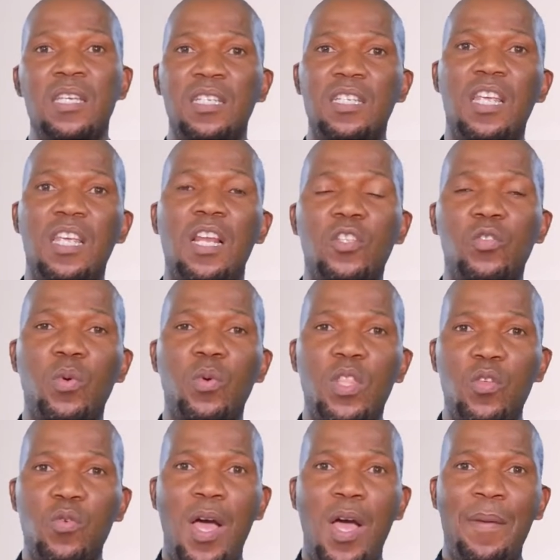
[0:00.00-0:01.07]
deals with
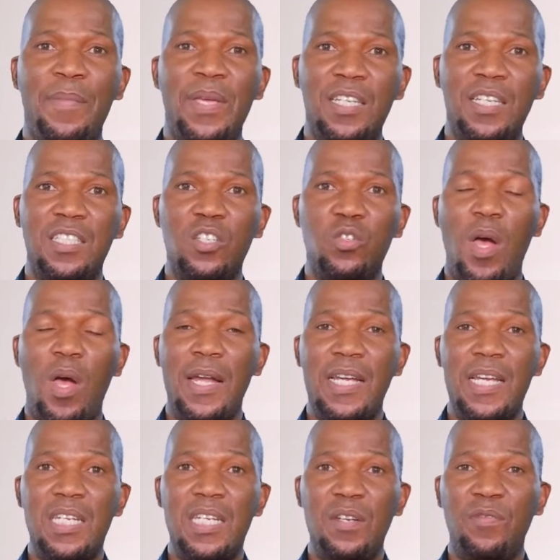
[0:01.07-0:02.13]
your ability to
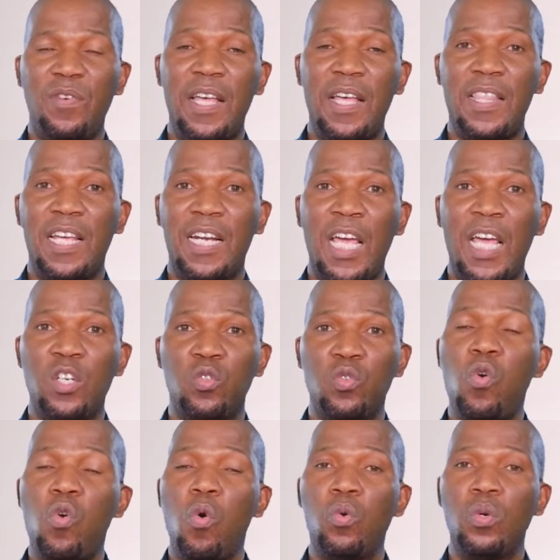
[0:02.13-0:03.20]
identify the right
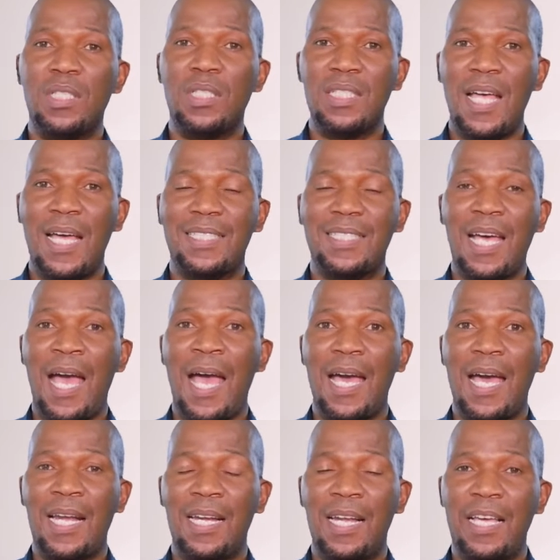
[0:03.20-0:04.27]
goals that
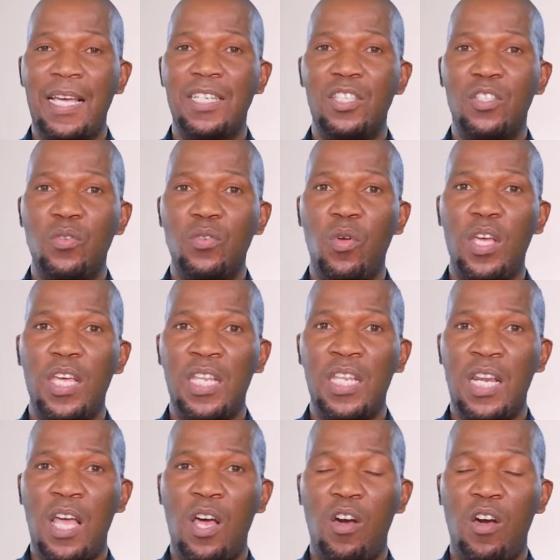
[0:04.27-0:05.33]
are aligned to your
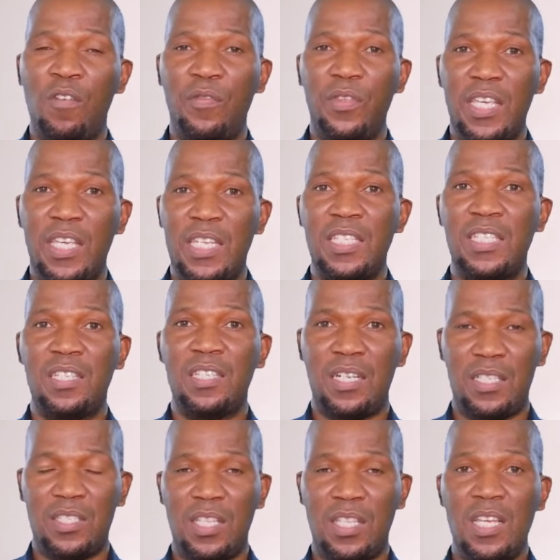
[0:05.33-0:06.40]
area of
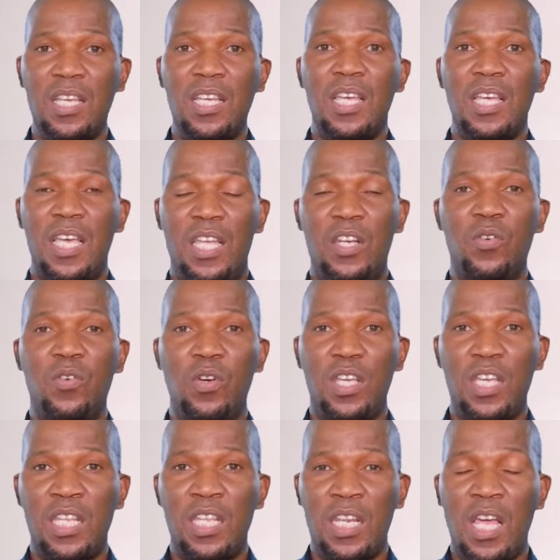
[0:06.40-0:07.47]
interest and your
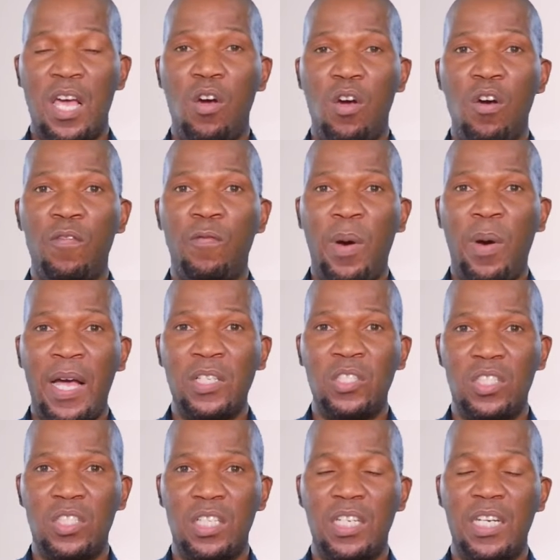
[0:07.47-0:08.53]
area of
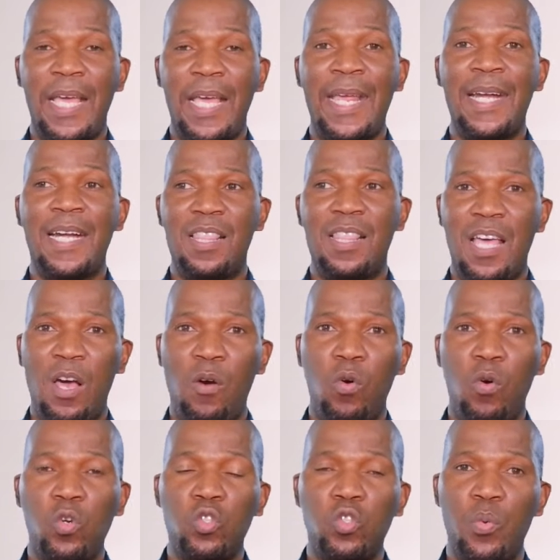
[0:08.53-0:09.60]
passion, and they are
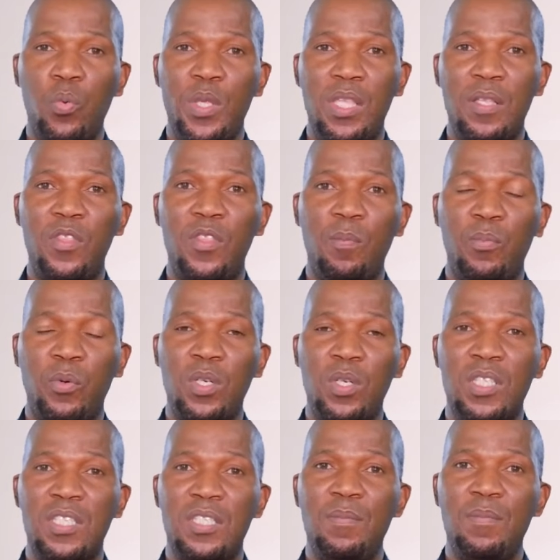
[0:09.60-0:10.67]
also within the
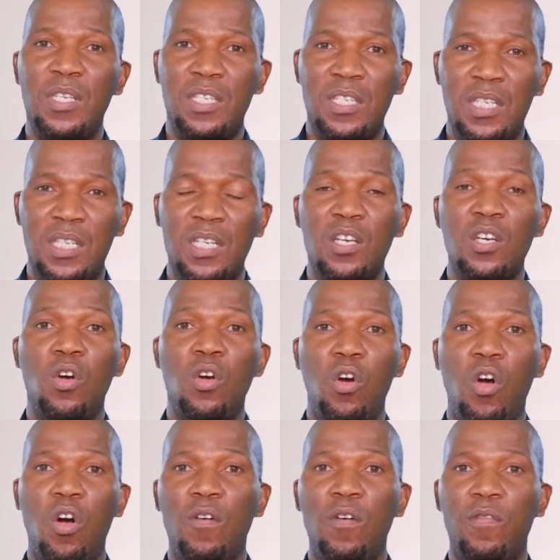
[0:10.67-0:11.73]
proximity
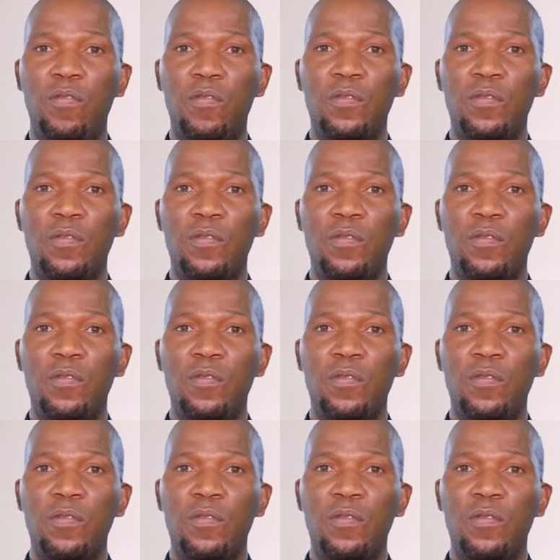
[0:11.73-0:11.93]
of